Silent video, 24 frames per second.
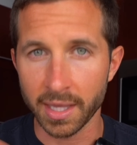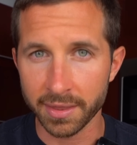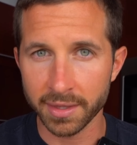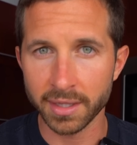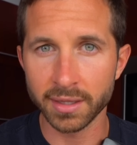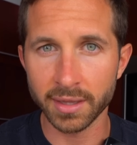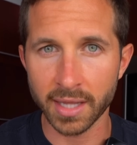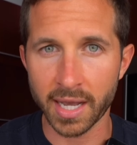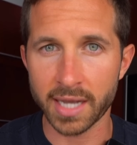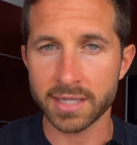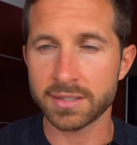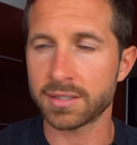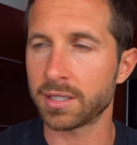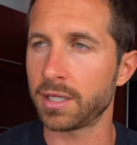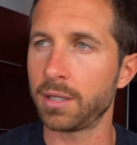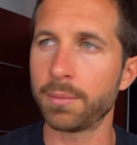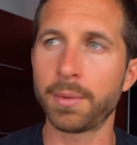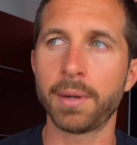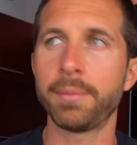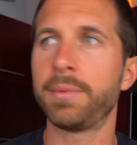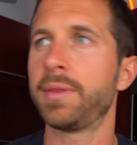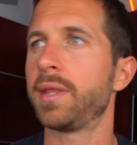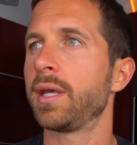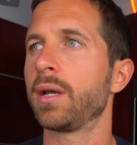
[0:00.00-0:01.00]
And then lastly, you
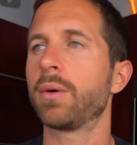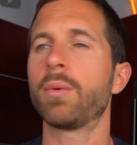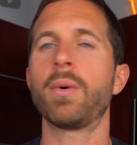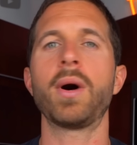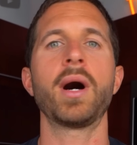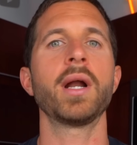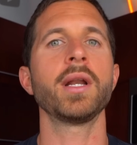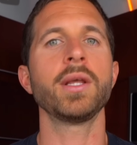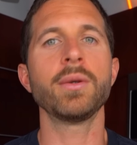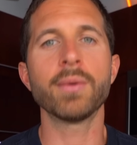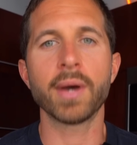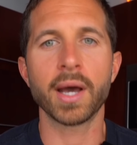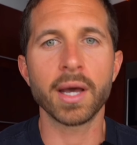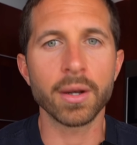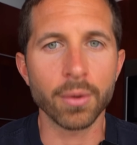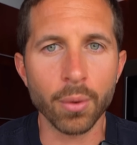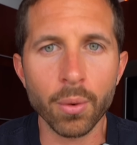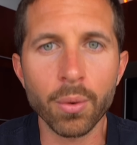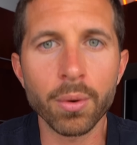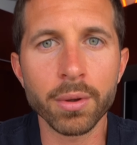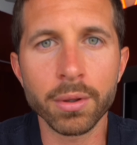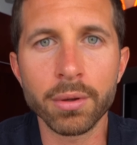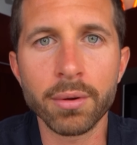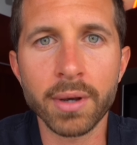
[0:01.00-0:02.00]
might be thinking, why do you add
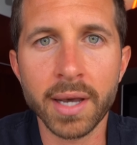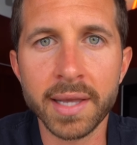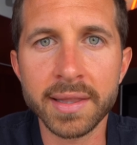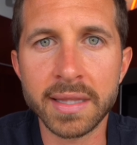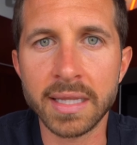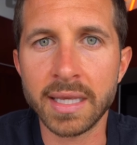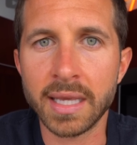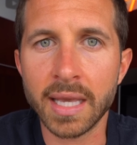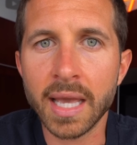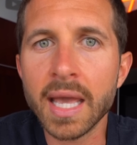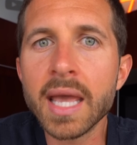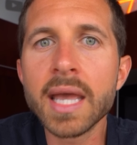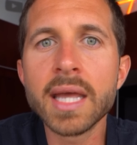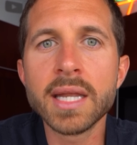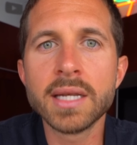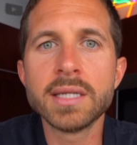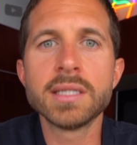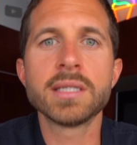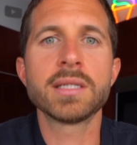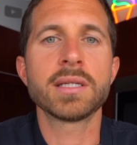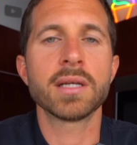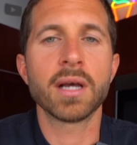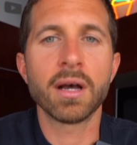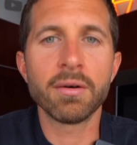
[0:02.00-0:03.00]
oil at the
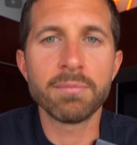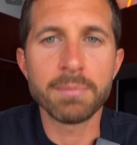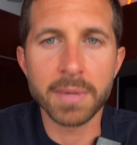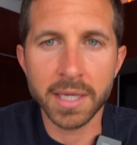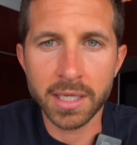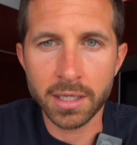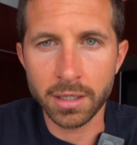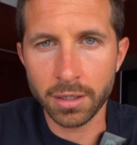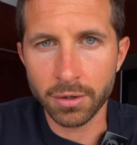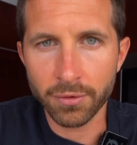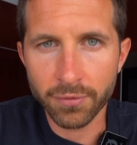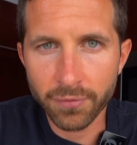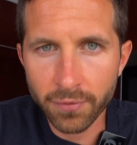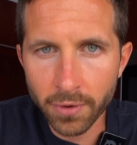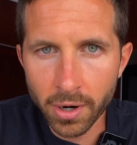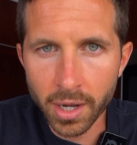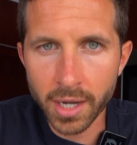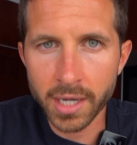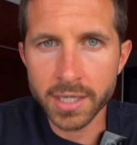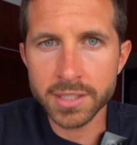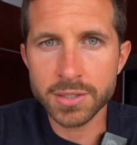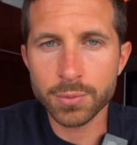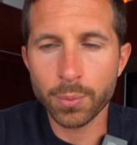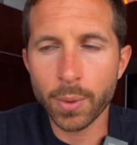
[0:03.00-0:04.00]
end of making your
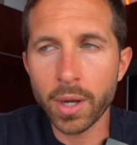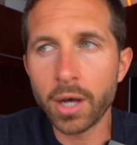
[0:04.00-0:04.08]
fries?